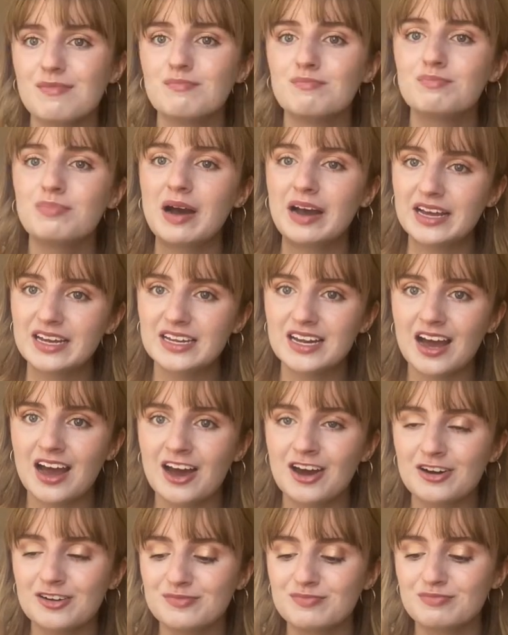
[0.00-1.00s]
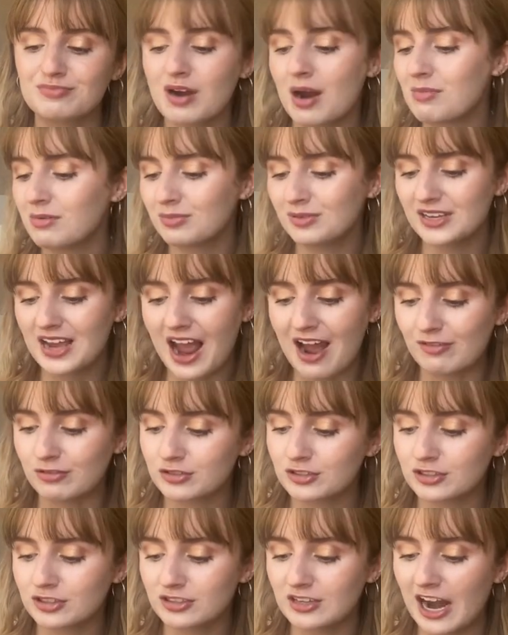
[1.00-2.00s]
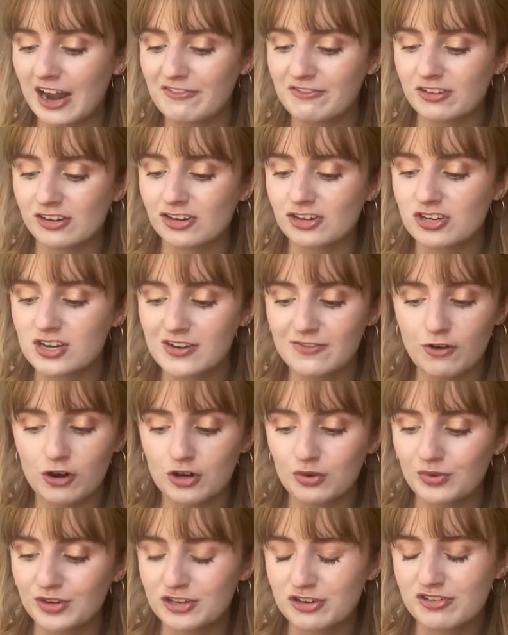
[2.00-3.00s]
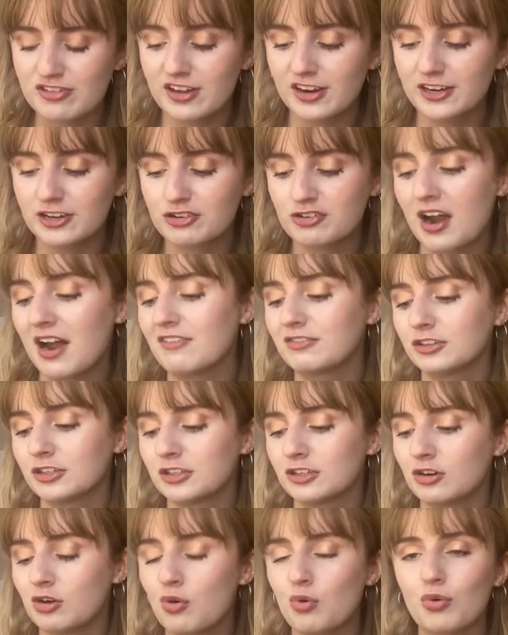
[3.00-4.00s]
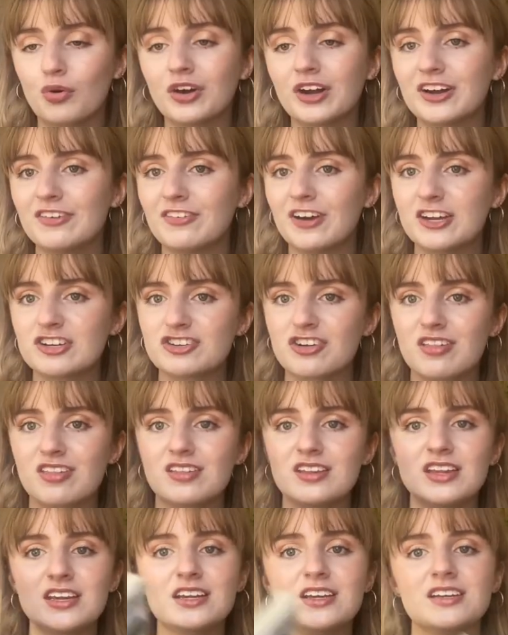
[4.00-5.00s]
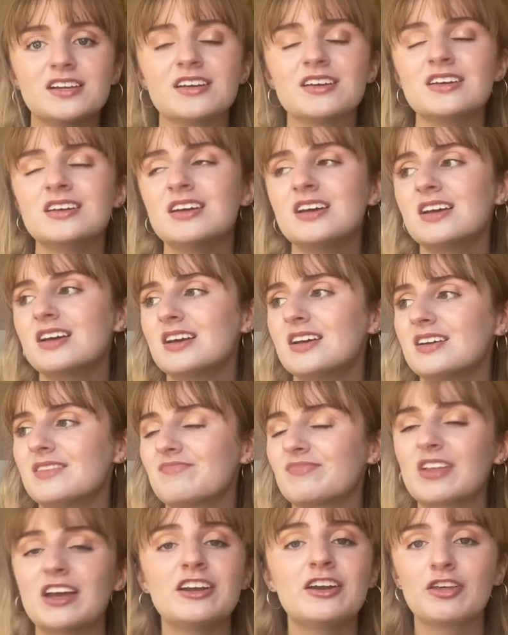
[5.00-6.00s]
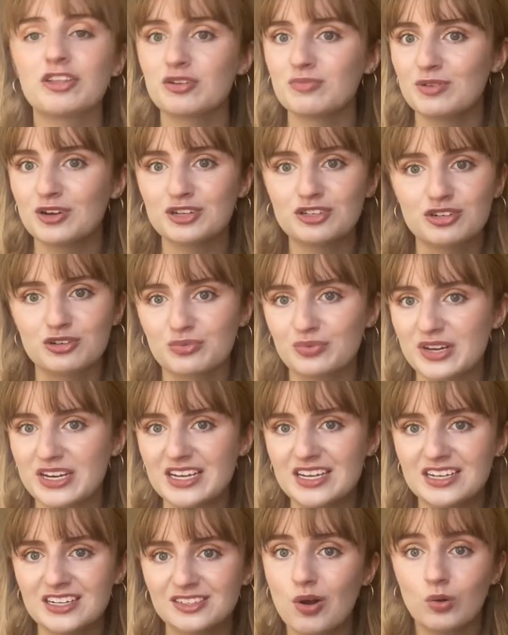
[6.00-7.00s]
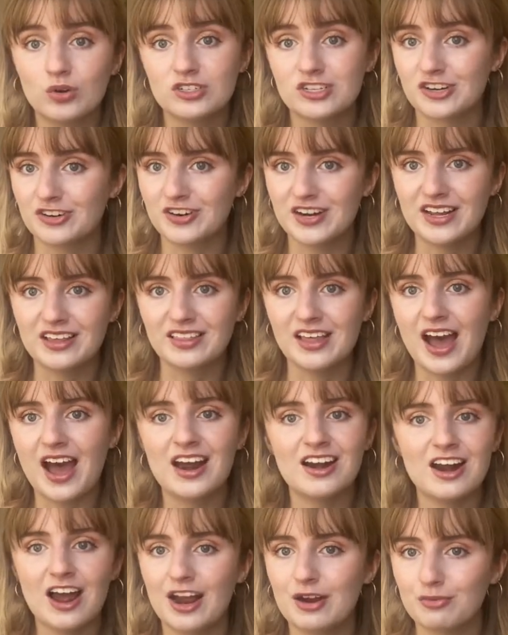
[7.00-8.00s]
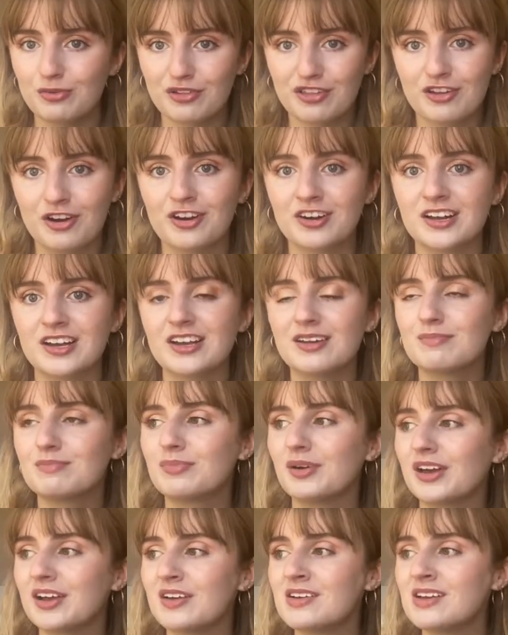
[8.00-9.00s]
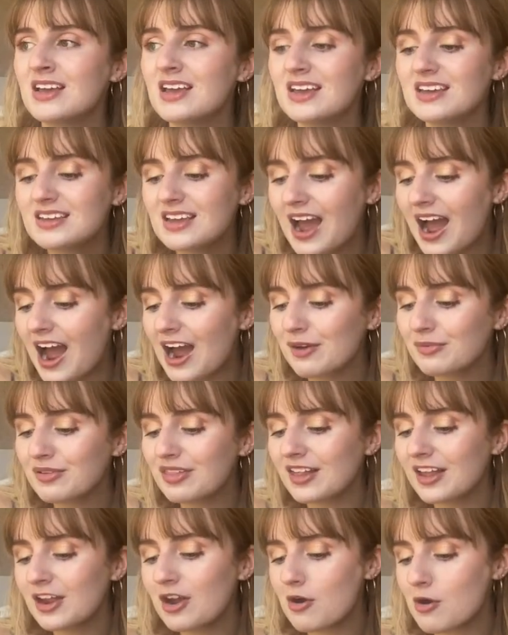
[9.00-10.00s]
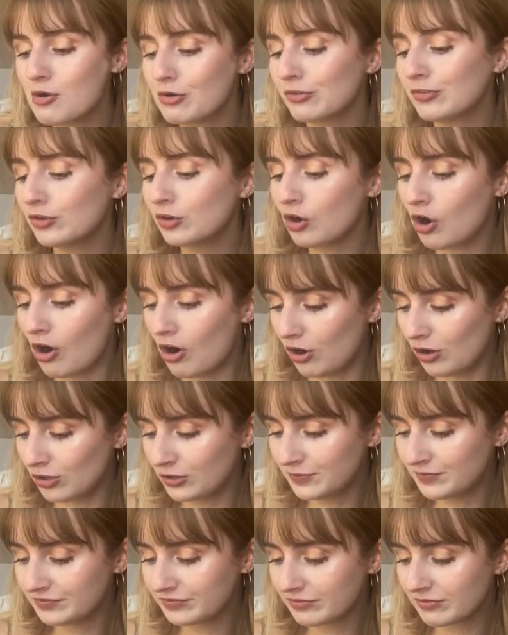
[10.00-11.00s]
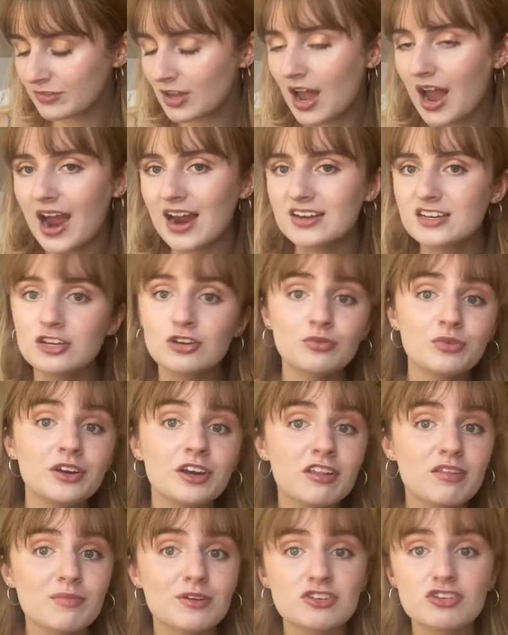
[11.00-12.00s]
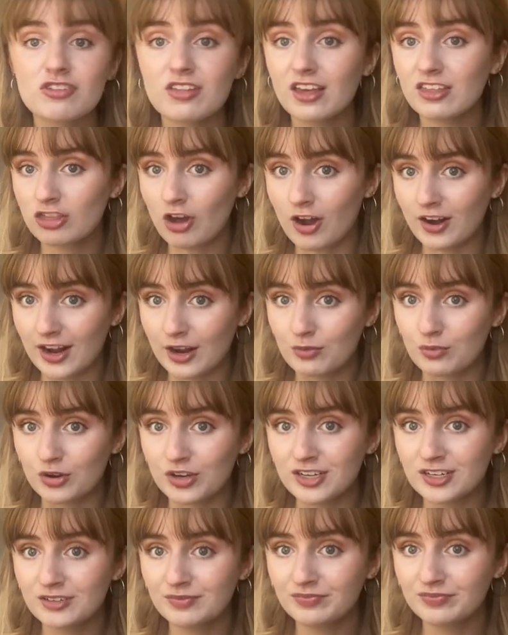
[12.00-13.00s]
But probably after I finish If on a Winter's Night, a Traveler, or if I just need another book to read during that, I will start it. But yeah, I would say overall, I didn't read as much as I thought I would.